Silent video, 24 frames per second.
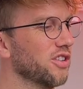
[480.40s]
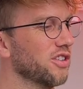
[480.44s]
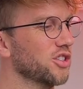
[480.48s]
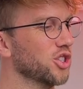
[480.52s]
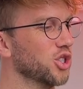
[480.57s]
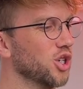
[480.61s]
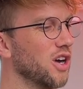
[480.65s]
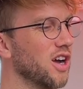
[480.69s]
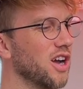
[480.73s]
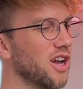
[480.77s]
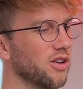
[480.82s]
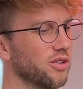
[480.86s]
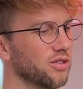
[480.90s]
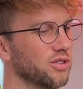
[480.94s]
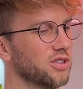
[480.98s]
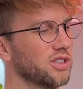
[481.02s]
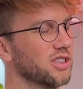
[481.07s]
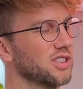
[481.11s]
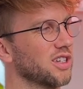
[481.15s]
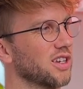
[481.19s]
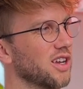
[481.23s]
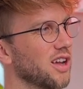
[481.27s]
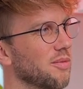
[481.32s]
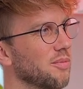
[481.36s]
trials
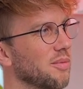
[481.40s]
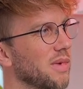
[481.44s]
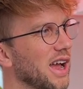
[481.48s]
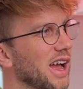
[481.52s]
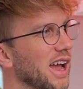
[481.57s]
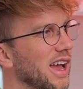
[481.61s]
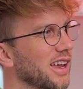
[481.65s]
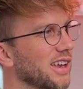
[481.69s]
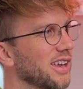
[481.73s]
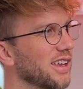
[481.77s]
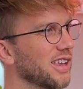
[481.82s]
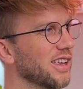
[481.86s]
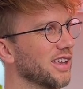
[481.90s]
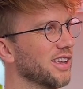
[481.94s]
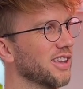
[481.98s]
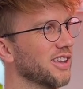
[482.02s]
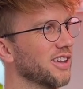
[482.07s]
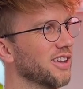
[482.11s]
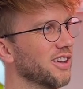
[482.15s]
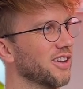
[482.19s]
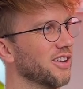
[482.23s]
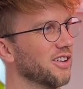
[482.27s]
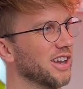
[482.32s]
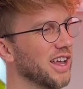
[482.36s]
to come back
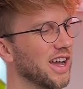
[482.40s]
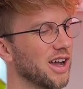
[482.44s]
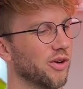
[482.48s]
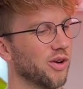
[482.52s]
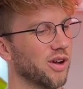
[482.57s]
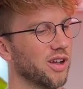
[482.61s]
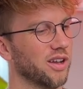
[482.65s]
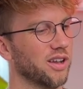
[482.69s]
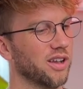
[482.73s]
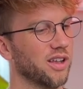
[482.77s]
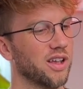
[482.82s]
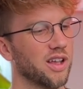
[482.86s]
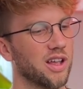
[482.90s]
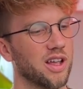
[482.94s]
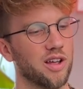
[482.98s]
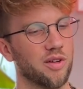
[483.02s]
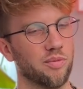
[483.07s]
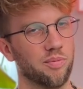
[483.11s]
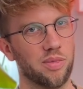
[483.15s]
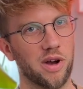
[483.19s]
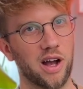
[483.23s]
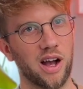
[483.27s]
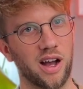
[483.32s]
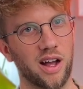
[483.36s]
on that one.
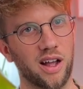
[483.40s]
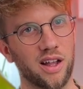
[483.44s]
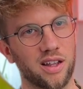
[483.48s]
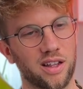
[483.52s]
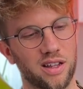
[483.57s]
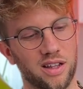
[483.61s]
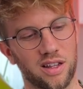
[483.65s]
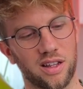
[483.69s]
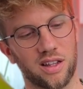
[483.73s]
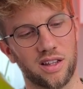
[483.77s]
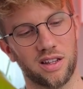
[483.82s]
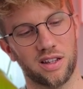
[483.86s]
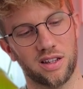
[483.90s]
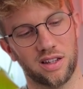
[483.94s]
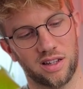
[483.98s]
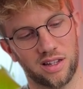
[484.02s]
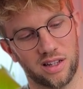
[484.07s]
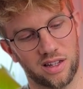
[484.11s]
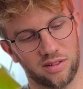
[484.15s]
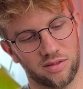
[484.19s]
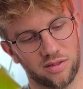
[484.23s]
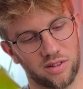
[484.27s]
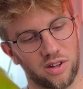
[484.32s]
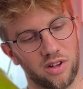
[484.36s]
But
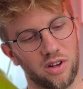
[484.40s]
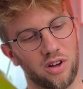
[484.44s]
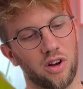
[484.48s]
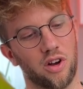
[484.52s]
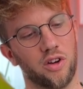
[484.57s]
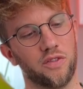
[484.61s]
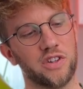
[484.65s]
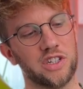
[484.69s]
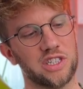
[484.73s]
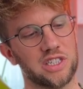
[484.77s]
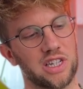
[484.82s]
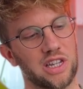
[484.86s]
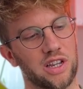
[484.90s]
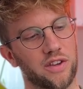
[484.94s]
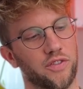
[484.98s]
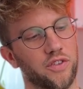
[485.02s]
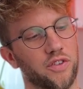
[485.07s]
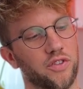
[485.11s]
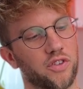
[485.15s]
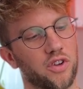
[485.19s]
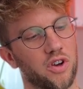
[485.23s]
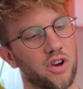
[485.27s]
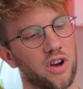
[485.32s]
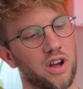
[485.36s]
obviously, if
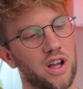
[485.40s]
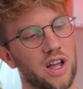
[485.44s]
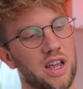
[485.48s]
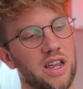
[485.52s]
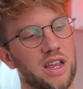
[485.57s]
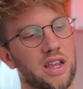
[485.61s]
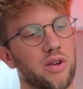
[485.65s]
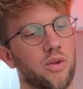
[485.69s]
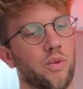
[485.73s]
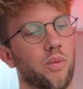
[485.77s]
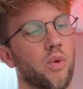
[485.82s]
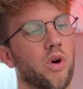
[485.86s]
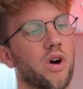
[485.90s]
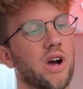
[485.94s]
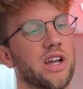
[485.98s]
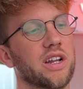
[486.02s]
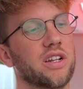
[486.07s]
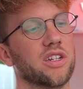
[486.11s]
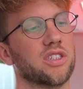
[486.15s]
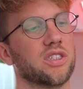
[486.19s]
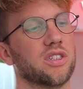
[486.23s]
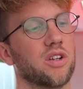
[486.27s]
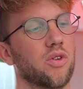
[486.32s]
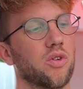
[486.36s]
you've got a
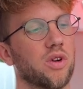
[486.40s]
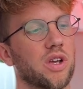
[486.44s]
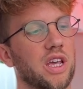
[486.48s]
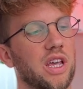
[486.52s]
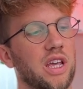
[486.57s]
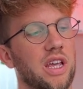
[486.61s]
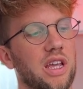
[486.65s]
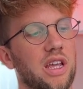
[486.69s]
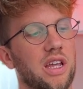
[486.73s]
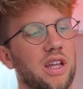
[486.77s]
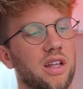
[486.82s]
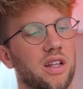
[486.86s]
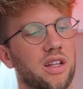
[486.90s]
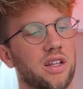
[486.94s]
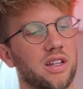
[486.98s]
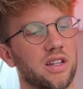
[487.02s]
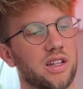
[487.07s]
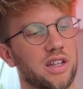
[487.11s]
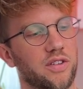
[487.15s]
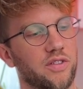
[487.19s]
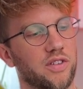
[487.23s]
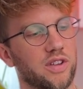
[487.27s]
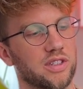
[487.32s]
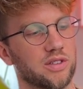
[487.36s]
wider sole kit,
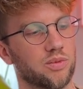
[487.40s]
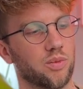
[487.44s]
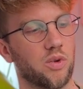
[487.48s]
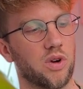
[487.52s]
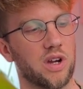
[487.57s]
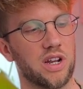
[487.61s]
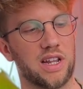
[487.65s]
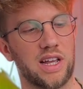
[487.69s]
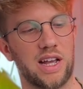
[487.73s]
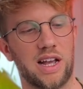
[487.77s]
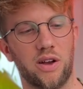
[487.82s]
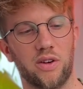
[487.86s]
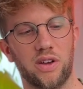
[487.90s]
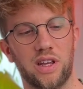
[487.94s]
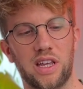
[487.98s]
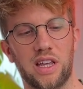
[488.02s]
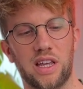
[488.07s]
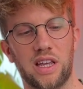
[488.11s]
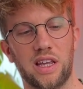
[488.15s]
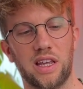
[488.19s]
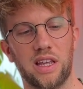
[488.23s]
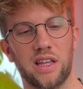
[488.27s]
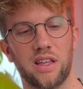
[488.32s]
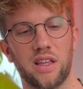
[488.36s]
if it's wider out
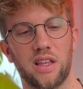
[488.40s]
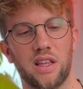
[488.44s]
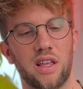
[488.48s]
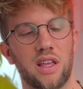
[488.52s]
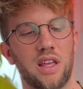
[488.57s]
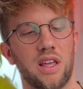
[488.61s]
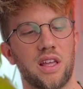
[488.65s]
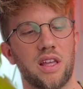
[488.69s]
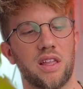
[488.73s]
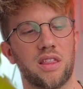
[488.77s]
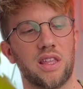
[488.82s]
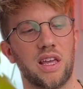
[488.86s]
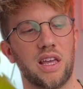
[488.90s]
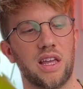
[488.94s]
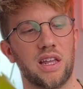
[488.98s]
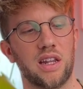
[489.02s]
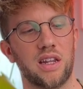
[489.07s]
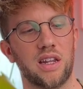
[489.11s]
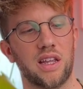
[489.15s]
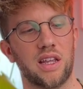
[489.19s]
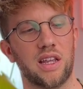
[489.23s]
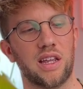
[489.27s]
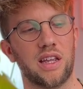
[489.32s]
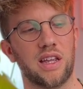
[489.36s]
here,
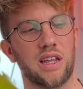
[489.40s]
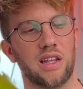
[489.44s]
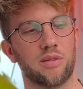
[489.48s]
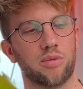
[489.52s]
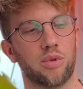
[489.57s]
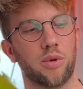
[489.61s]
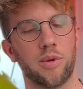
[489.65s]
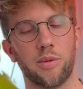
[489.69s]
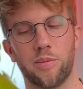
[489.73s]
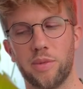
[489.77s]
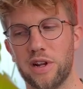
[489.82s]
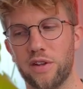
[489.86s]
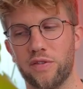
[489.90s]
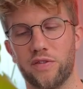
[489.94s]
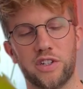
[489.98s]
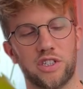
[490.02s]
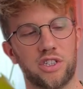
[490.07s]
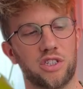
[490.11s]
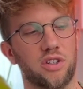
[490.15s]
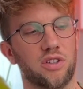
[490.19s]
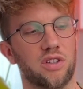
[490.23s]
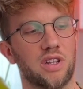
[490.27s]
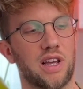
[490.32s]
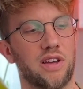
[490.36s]
then it probably
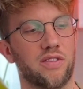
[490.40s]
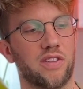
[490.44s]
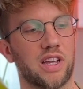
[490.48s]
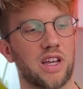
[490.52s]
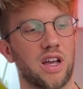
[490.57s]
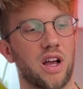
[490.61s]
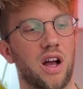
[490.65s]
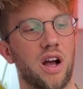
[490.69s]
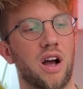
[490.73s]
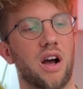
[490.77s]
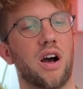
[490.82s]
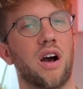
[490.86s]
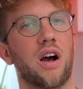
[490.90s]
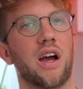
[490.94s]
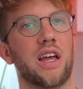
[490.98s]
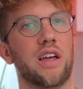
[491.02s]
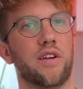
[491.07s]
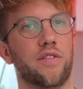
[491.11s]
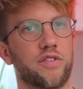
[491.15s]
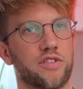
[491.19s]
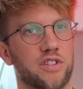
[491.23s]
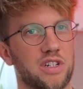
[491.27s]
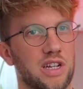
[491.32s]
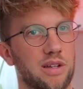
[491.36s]
benefits you to have like a higher
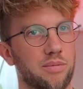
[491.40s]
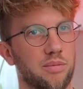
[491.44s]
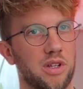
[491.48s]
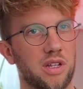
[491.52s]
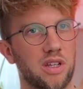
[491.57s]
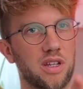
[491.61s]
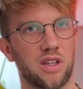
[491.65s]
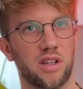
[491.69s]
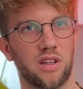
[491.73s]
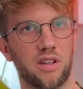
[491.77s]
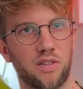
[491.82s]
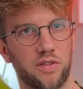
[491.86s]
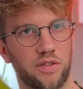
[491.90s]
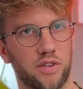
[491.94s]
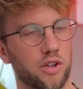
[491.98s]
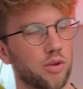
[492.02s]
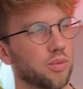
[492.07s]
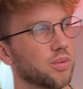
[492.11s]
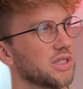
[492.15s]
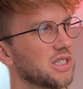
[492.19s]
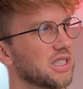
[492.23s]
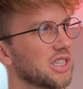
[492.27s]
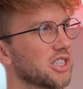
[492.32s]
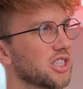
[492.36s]
frame for your
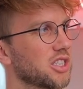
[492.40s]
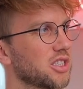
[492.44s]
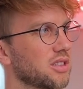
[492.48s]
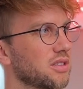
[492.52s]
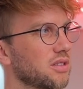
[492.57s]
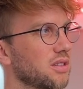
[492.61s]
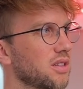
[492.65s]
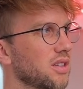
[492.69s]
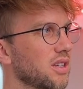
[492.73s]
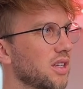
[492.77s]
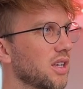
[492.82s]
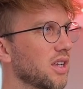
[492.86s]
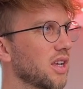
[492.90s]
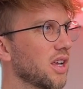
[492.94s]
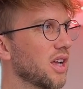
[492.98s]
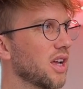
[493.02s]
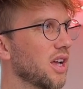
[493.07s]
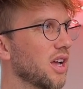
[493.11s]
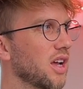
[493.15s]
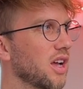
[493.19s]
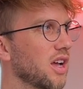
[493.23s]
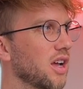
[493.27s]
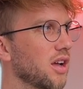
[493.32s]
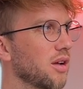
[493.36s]

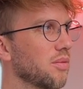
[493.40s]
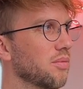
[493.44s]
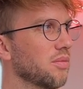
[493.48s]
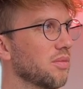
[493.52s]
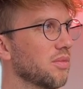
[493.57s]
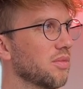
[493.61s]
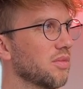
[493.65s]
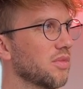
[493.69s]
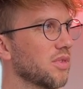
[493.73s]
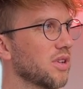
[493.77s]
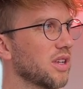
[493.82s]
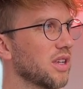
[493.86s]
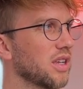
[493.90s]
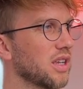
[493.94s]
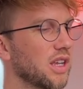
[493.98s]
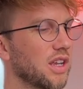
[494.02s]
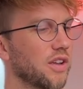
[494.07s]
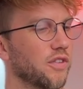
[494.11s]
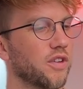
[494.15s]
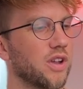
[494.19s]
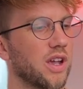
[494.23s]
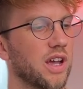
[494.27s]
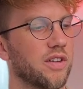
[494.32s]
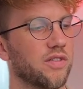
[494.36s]
position. Um,
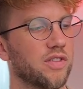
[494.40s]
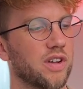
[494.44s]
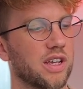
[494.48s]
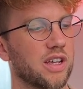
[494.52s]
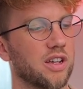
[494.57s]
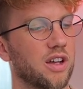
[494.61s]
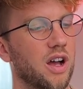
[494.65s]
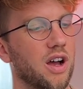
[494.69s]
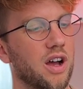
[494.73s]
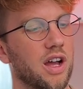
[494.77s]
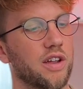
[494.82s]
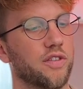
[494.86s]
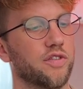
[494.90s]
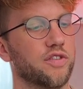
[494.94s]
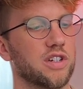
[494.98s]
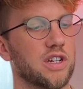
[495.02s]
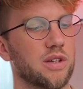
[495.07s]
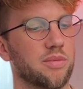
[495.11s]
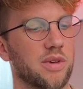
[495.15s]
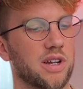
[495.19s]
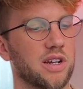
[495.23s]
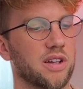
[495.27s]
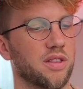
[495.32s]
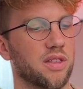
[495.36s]
if you have like a high
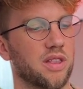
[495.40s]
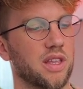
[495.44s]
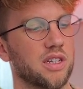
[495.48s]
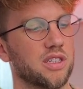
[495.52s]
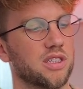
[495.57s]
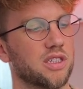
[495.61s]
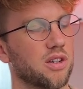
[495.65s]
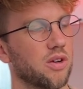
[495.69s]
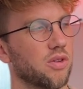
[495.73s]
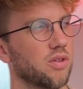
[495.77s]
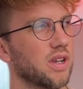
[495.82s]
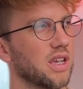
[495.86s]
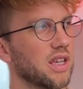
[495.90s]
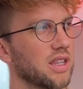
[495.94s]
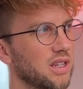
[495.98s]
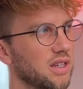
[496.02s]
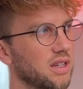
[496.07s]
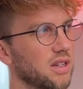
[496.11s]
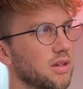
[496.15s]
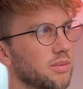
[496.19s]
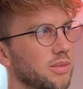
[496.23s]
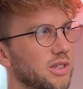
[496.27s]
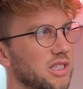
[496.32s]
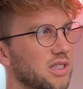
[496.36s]
frame and a thin sole kit, then
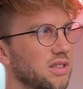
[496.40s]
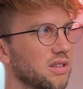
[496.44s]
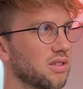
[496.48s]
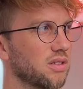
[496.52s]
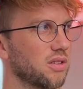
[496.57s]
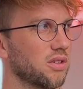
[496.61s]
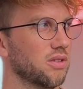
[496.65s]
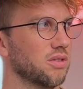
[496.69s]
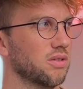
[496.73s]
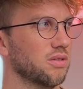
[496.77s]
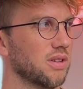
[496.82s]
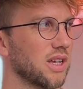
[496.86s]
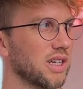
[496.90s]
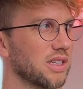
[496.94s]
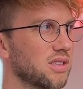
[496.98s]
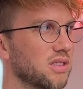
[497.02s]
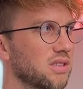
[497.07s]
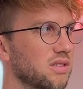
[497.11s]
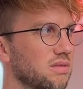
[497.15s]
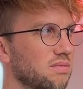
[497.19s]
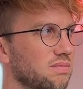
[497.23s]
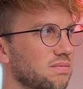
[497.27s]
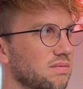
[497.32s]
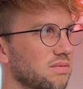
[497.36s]
you're going to be too like
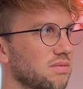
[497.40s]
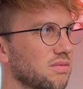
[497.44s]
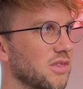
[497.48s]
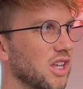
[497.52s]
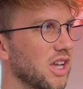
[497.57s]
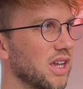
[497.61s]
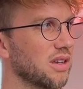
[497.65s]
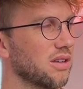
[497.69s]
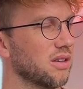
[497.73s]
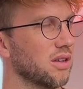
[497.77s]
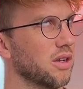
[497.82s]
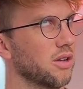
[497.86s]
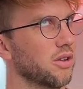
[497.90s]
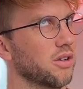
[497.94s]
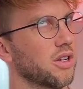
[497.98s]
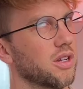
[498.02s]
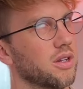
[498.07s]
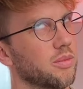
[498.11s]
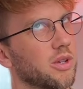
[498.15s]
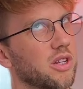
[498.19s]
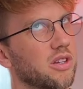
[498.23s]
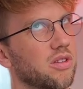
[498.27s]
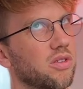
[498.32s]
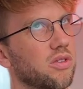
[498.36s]
like oh you
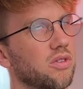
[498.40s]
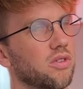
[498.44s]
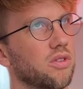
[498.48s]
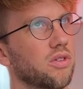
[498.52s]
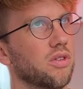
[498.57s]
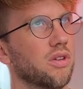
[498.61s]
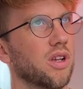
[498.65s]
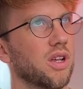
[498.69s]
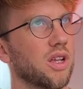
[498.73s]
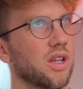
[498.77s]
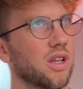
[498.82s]
can be too